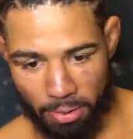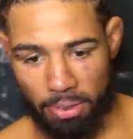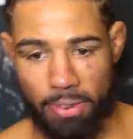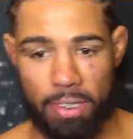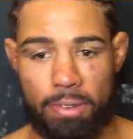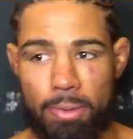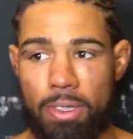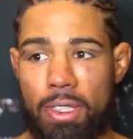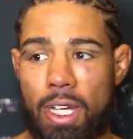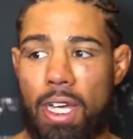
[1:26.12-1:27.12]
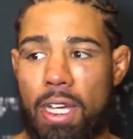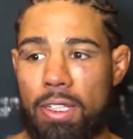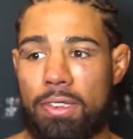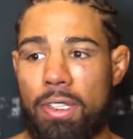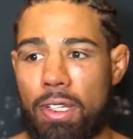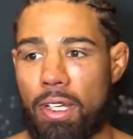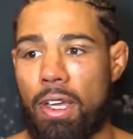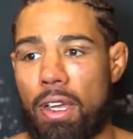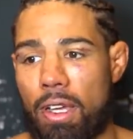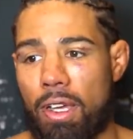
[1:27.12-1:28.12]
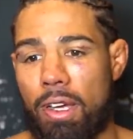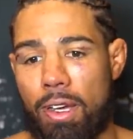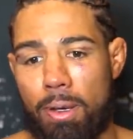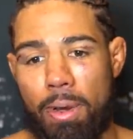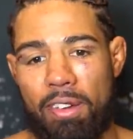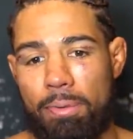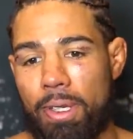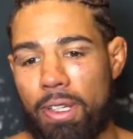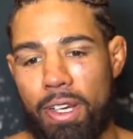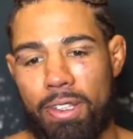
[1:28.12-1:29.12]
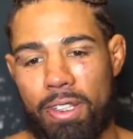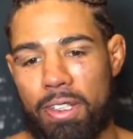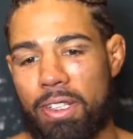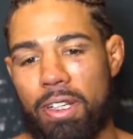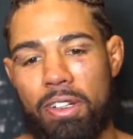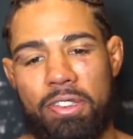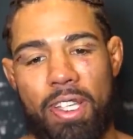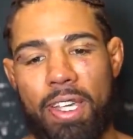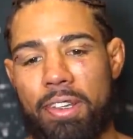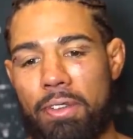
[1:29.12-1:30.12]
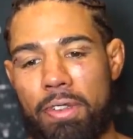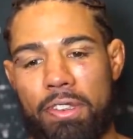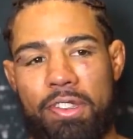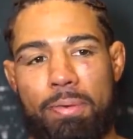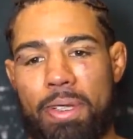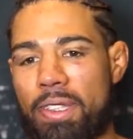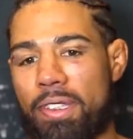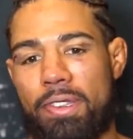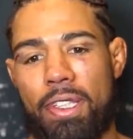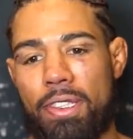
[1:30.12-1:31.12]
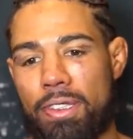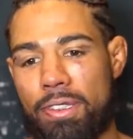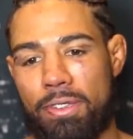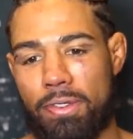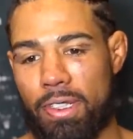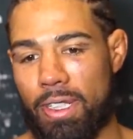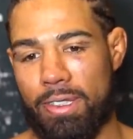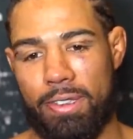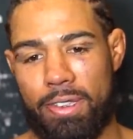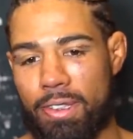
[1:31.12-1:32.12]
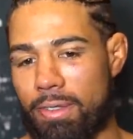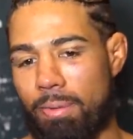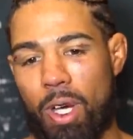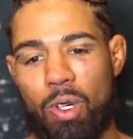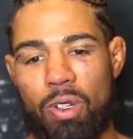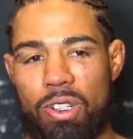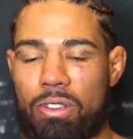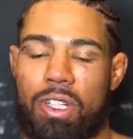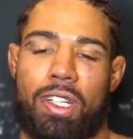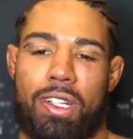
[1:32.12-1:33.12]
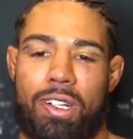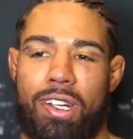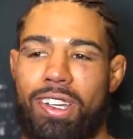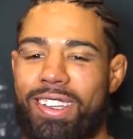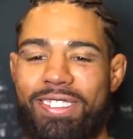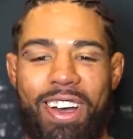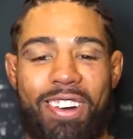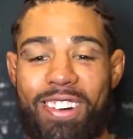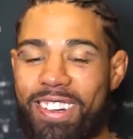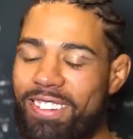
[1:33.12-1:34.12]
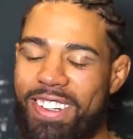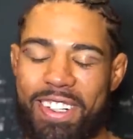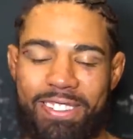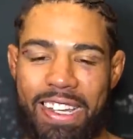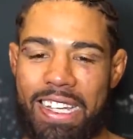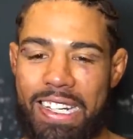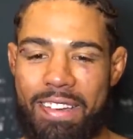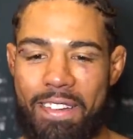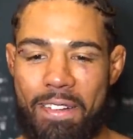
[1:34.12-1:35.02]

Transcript: I want to fight some good guys. I've been on the close end of these split decisions for my whole career. My whole career, man.